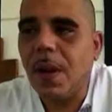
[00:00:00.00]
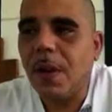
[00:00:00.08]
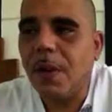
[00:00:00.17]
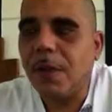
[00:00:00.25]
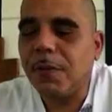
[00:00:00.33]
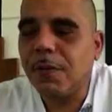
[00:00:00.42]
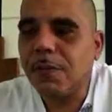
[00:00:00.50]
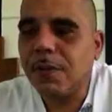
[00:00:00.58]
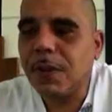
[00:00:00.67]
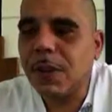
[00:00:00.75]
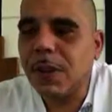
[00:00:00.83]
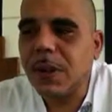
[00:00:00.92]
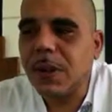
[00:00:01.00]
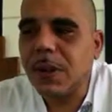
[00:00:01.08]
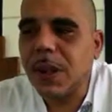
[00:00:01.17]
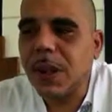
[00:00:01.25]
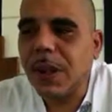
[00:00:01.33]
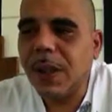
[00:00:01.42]
Um,
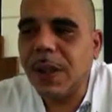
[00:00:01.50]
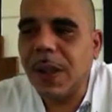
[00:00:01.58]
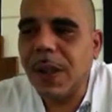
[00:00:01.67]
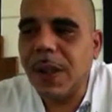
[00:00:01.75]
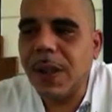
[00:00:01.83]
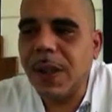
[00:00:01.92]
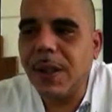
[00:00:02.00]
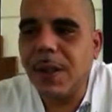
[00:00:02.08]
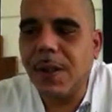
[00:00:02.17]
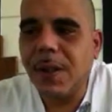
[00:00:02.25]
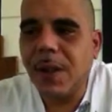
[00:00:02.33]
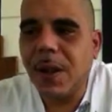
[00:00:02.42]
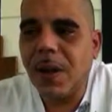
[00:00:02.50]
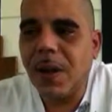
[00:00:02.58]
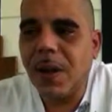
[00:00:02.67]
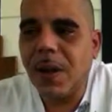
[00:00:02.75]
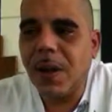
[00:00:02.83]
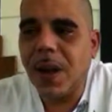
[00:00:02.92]
and then,
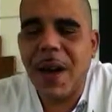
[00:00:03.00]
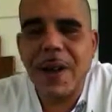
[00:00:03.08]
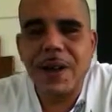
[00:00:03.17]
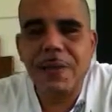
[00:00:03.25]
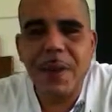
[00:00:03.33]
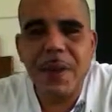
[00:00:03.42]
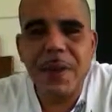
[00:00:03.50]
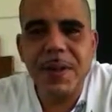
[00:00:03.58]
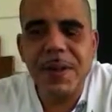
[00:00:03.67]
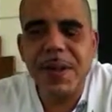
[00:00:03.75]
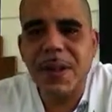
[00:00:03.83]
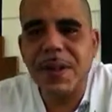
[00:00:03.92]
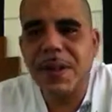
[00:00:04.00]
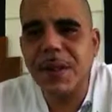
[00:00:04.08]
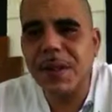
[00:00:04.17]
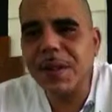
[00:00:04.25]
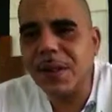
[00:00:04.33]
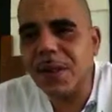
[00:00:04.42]
I experienced addiction.
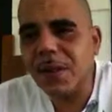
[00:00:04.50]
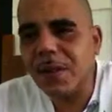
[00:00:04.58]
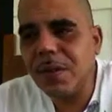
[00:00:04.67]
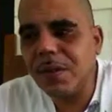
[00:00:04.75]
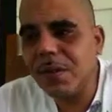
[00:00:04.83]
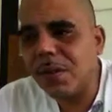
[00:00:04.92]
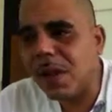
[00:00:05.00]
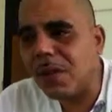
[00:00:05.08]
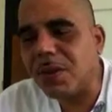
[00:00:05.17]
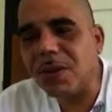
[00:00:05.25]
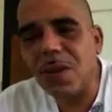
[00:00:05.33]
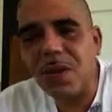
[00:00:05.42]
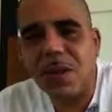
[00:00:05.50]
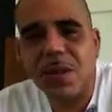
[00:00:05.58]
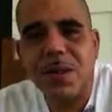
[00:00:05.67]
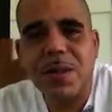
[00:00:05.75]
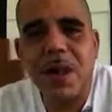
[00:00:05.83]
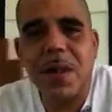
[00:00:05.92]
I was hooked on
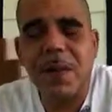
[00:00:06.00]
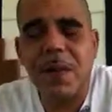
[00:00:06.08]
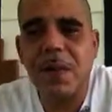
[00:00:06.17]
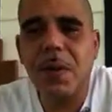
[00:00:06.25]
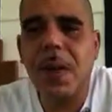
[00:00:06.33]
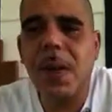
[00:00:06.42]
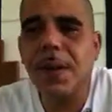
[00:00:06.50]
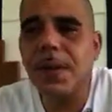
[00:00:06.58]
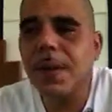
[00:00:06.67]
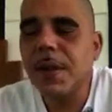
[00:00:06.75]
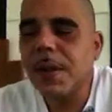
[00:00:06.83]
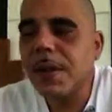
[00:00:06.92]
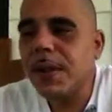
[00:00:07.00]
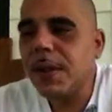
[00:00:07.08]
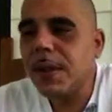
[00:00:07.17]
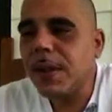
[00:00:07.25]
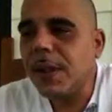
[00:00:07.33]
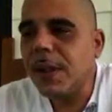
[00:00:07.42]
the stuff for a while,
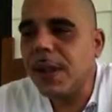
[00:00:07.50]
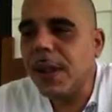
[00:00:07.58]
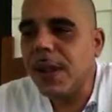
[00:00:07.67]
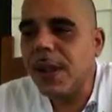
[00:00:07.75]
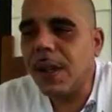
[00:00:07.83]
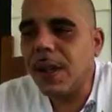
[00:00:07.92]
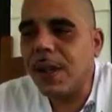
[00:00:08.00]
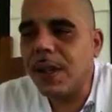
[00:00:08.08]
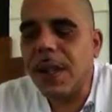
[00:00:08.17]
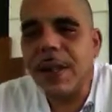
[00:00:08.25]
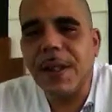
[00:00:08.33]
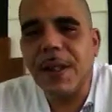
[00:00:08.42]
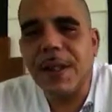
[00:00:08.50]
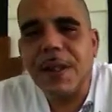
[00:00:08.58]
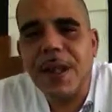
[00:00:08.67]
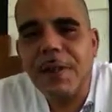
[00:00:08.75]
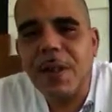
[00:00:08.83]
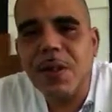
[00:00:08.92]
and it didn't
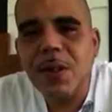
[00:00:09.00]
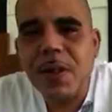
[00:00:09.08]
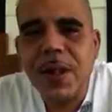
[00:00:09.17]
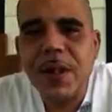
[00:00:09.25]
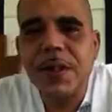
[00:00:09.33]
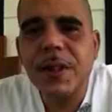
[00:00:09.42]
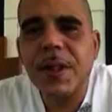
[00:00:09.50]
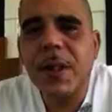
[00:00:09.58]
take me nowhere.